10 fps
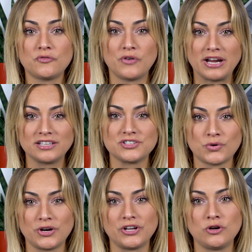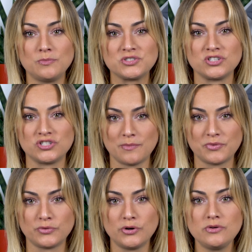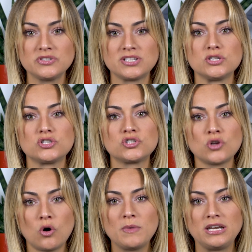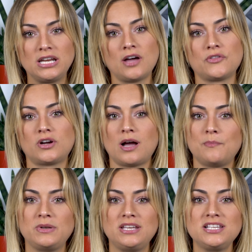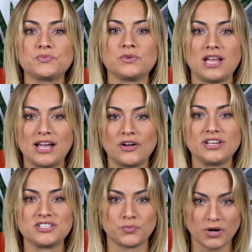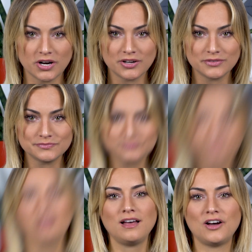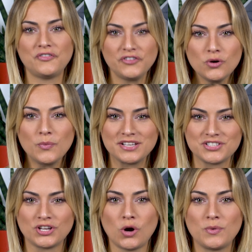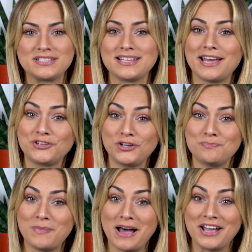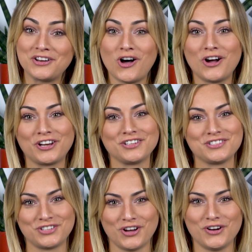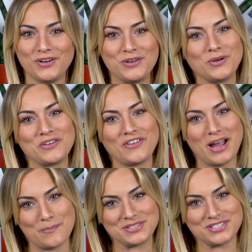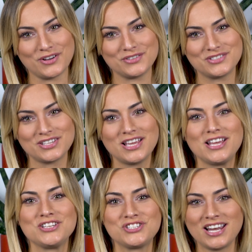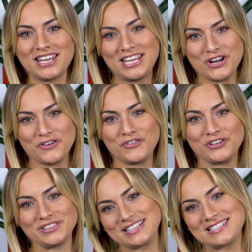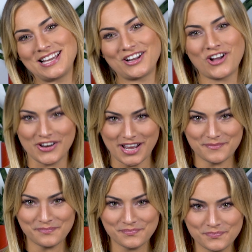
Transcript: of regulatory hoops to jump through since so many other companies rely on its work. A few weeks ago, we said goodbye to Oculus Go in one of our episodes. Check here for a link to get caught up.